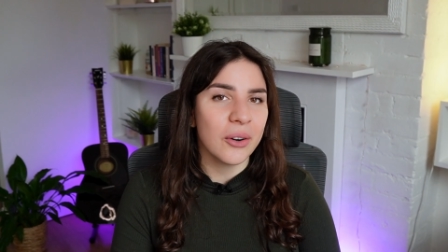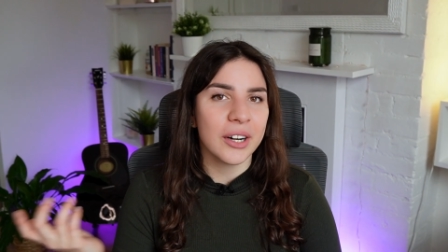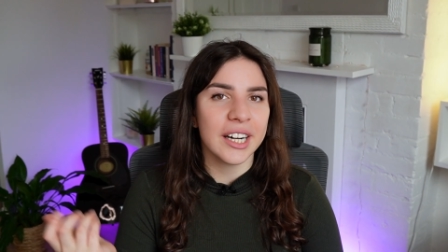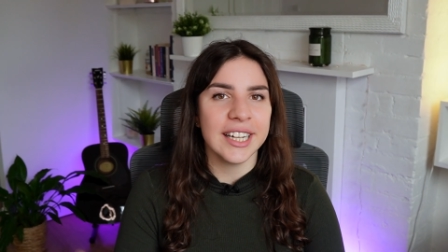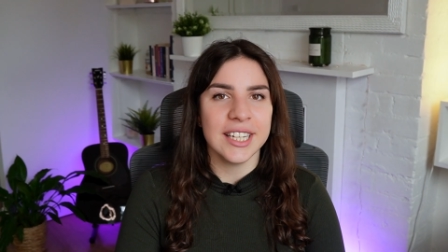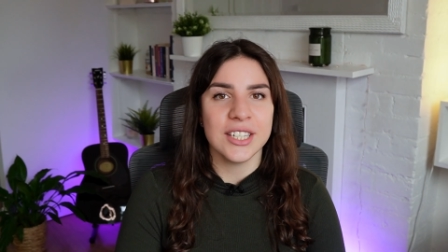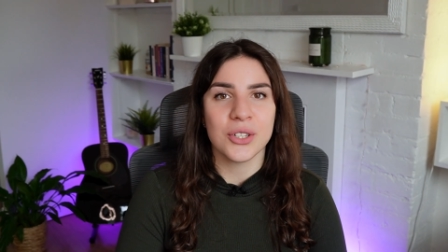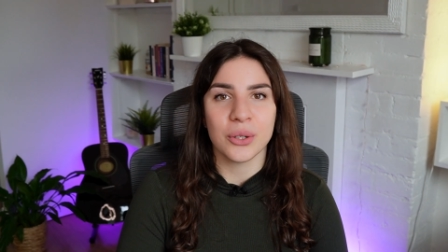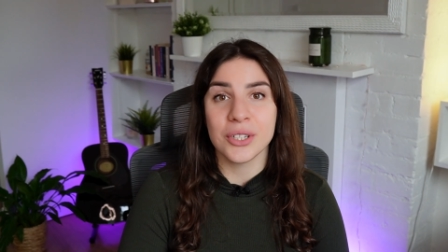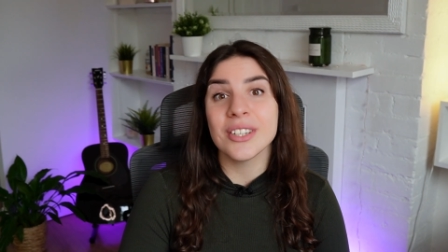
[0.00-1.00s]
or a
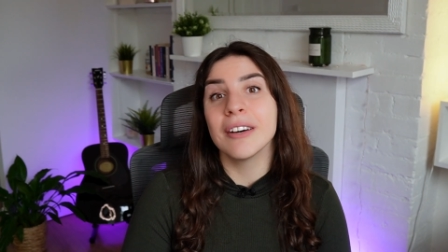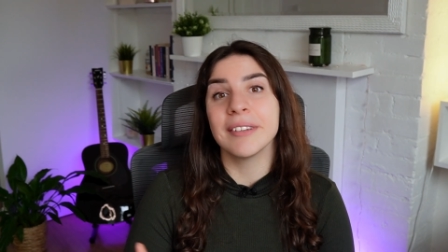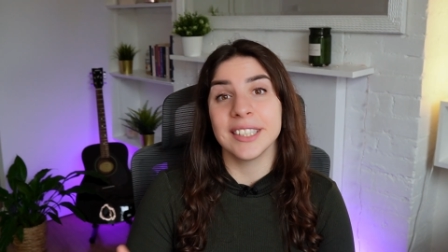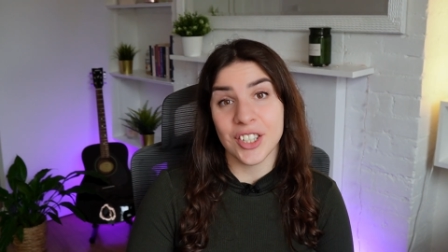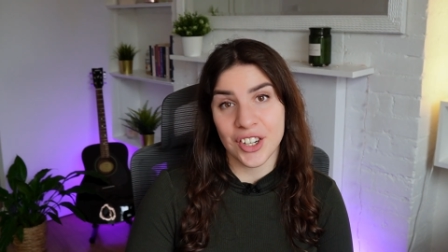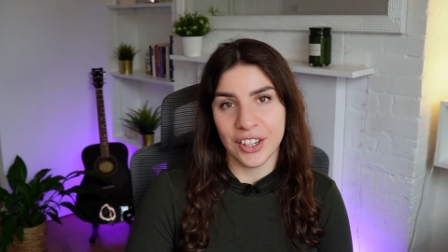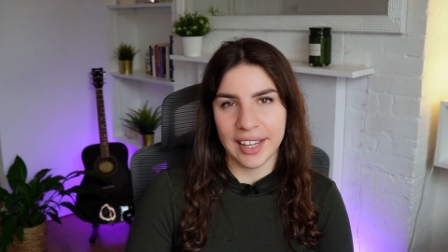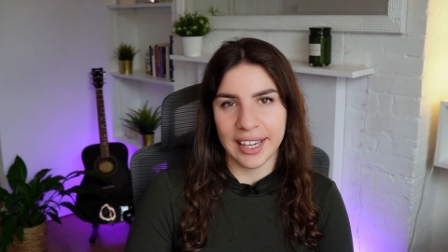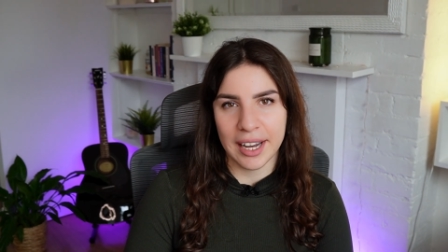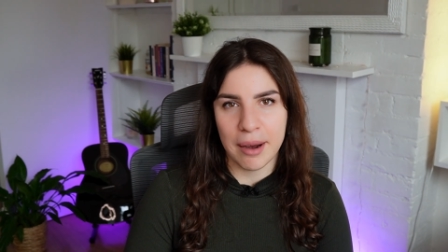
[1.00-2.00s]
source of additional
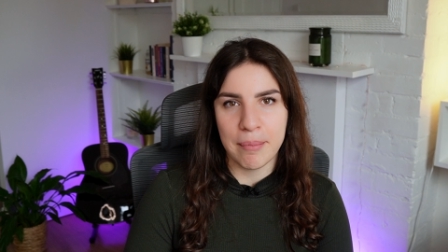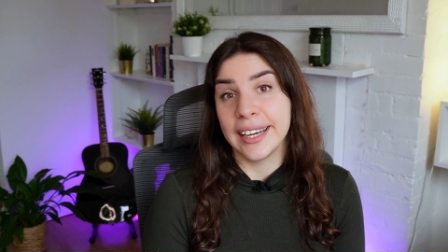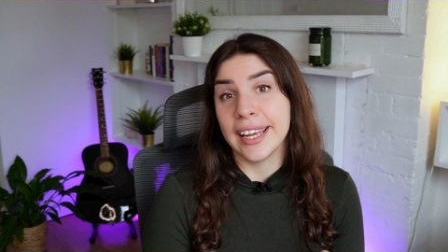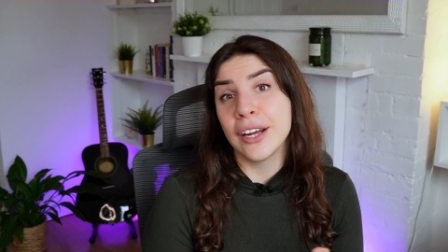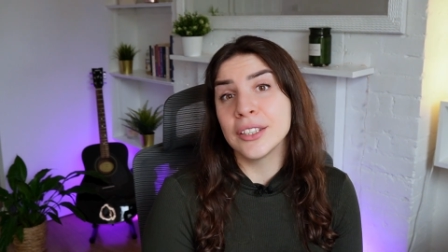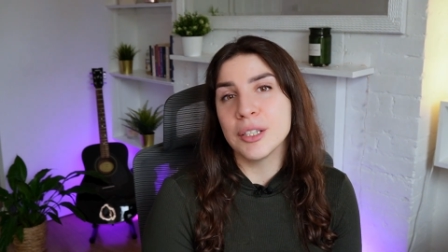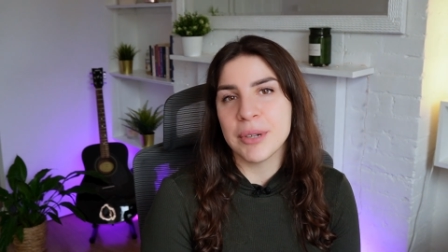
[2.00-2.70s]
income and can also